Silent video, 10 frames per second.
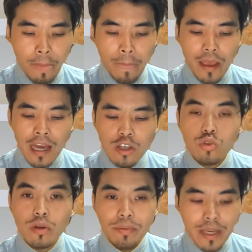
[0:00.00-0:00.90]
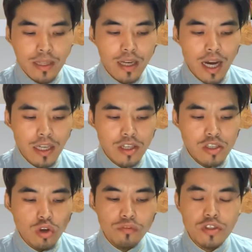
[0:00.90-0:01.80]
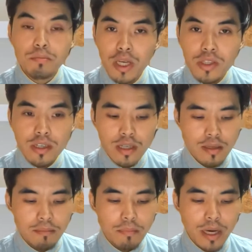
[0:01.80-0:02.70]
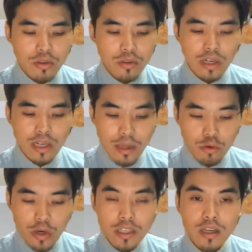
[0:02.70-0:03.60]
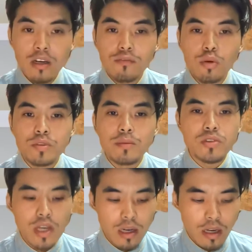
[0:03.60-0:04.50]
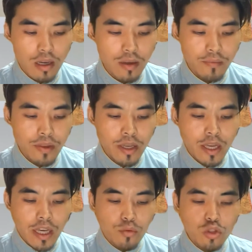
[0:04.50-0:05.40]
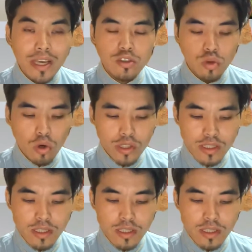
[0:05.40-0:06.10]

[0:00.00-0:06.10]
and to repay the kindness of his mother by liberating her from samsara. He was exhorted